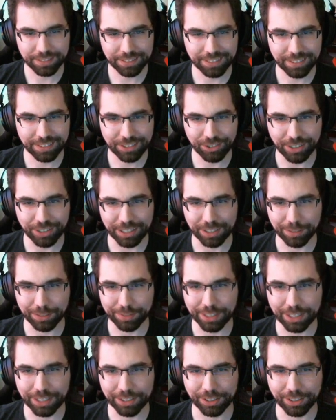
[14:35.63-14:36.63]
trying to
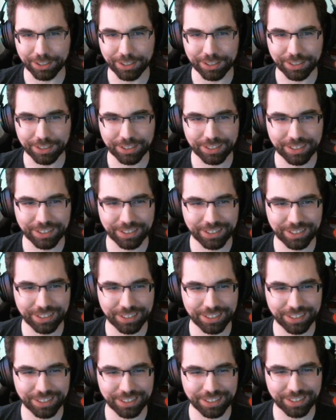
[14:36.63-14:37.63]
find the
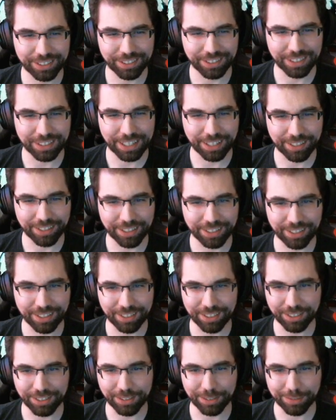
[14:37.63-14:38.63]
assets
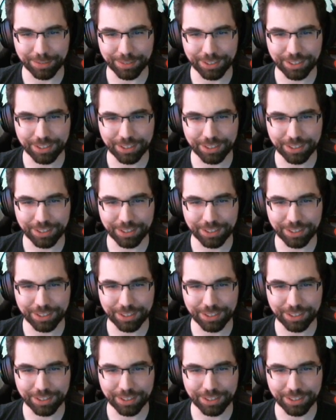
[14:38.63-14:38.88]
is always fun.